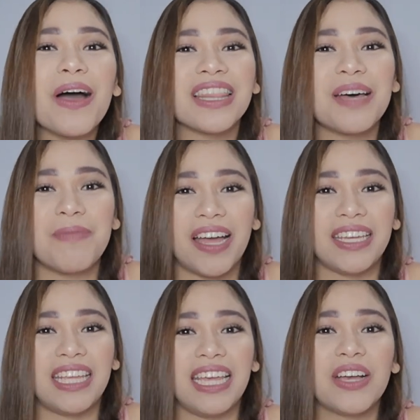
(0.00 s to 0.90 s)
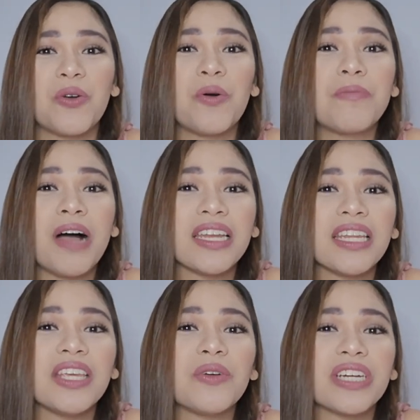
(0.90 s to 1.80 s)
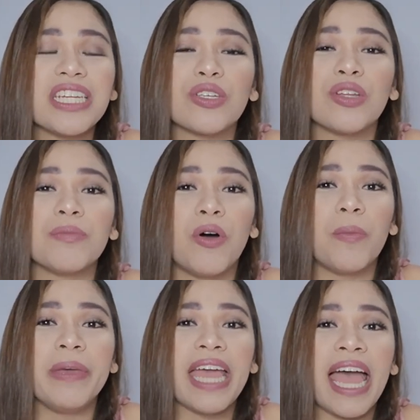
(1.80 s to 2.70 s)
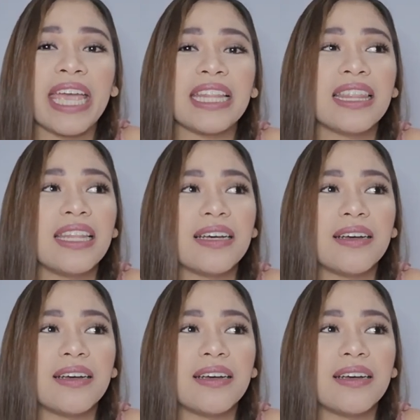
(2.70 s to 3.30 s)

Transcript: the money, kung money yung reason mo behind